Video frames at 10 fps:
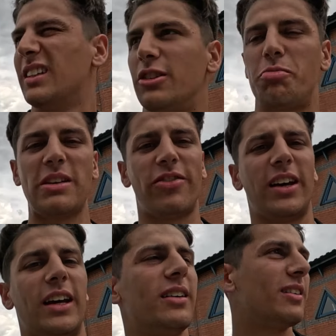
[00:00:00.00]
To be
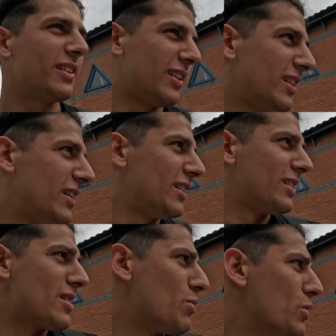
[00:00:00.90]
fair,
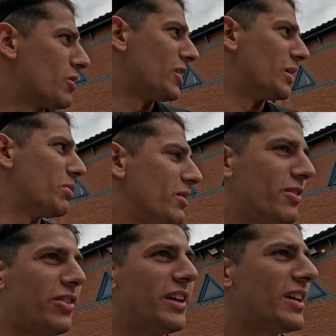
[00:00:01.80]
I woke up
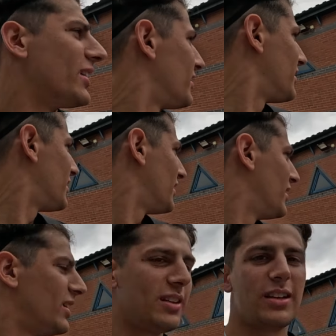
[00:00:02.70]
thinking
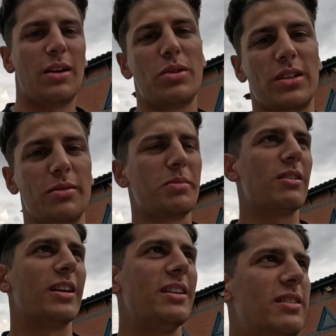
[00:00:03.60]
I won my
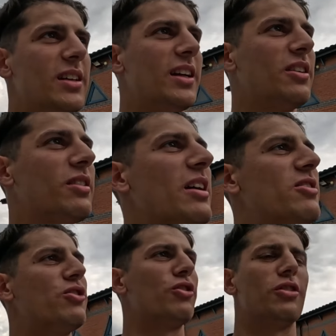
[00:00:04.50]
race. Yeah,
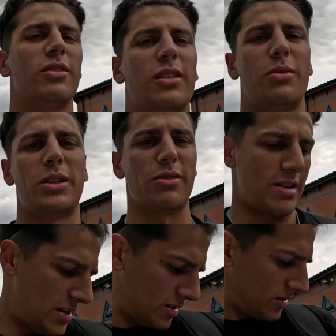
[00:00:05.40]
that's true. I won the
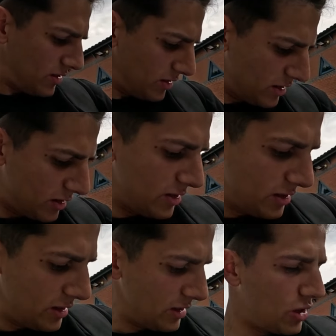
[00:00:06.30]
race
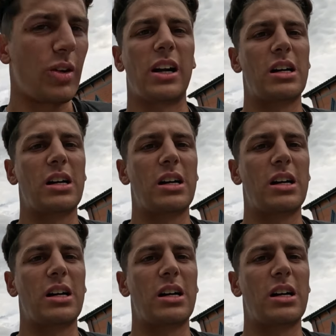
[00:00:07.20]
quite